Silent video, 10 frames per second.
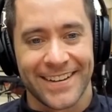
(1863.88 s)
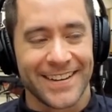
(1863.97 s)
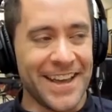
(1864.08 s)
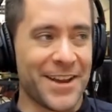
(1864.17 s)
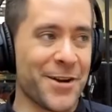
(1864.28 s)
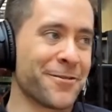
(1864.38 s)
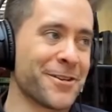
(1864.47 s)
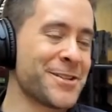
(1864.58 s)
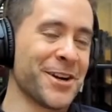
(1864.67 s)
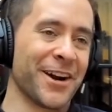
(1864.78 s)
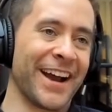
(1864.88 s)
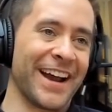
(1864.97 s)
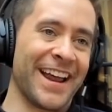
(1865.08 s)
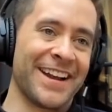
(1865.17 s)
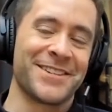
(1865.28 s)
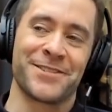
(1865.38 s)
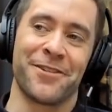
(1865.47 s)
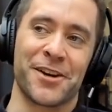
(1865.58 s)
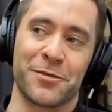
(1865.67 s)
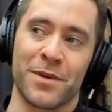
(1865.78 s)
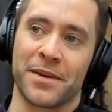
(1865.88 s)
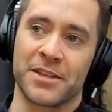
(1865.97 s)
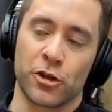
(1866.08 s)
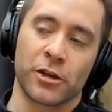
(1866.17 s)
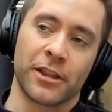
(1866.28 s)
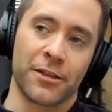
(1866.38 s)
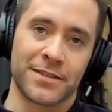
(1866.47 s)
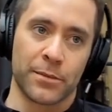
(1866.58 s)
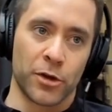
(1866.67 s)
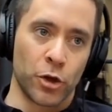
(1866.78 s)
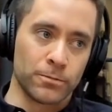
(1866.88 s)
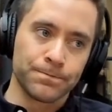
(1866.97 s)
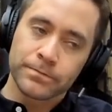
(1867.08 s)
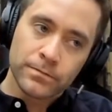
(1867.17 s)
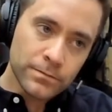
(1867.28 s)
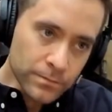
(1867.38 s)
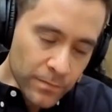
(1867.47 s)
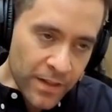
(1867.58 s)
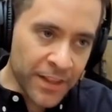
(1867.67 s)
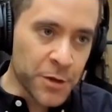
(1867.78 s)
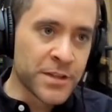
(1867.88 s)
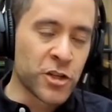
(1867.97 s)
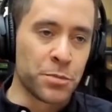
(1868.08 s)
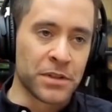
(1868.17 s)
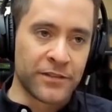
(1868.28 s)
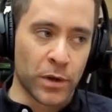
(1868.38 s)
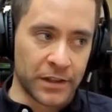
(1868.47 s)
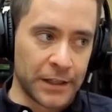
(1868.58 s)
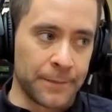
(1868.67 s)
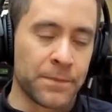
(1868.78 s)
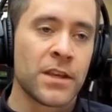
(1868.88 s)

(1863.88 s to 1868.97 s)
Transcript: Yeah, no, for sure. It's just funny to me because you're clearly someone who, like you said, you believe quickly.